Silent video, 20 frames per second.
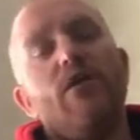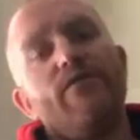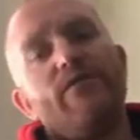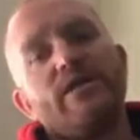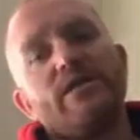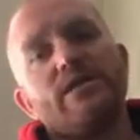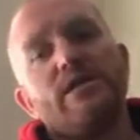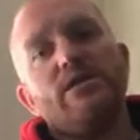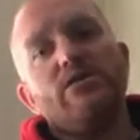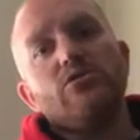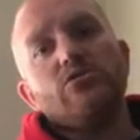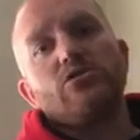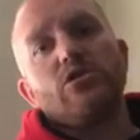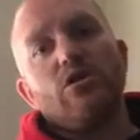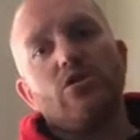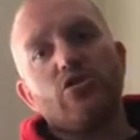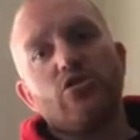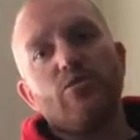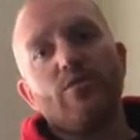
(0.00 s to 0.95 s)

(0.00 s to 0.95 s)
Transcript: visit us on